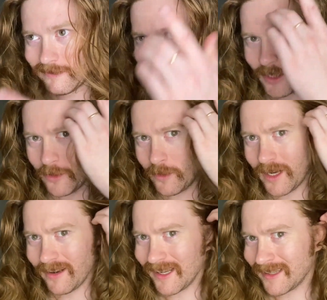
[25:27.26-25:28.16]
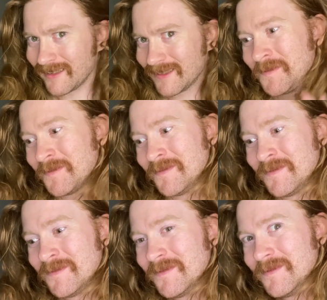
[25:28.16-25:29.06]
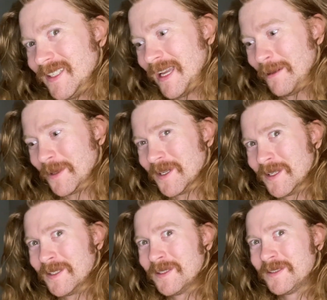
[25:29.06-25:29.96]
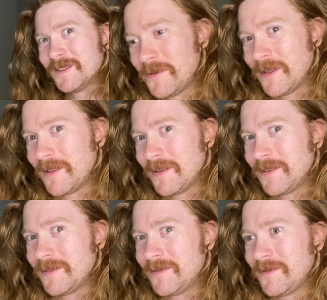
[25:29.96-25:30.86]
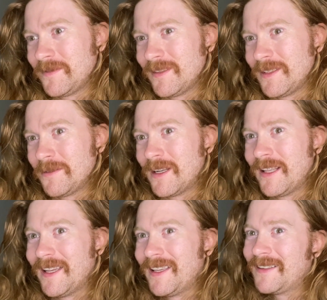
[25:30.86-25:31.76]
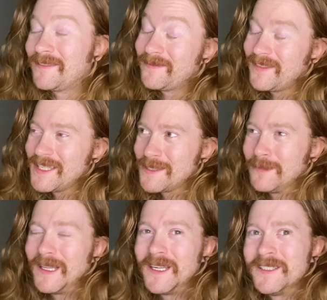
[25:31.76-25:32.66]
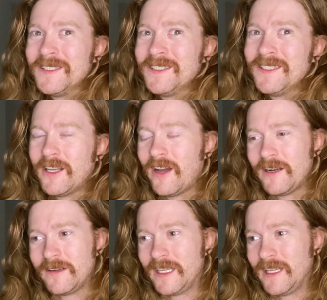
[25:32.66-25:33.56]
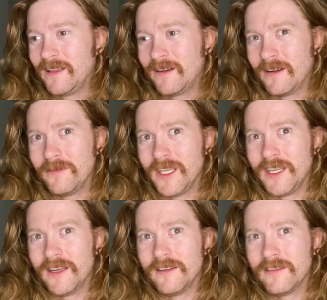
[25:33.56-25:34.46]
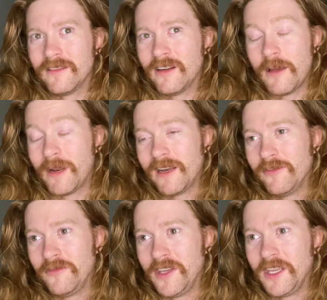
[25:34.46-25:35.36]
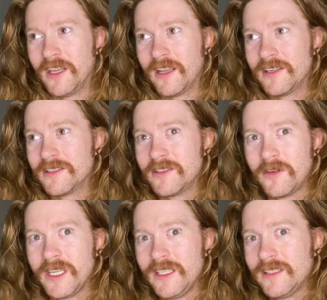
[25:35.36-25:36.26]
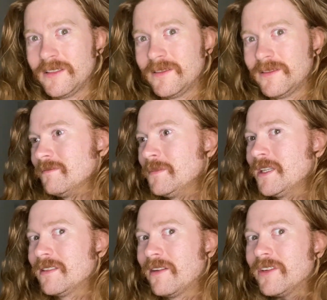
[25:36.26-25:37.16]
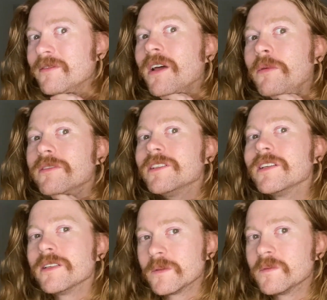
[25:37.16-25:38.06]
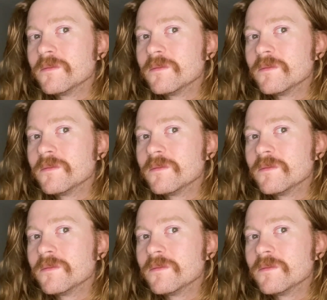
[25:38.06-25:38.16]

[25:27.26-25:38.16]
What are you wearing? Yeah, I'm good. Well, do you want to like get some lunch? No, I don't eat either. I'm vegan. No, I'm not even vegan. I just don't eat because I have a double chin.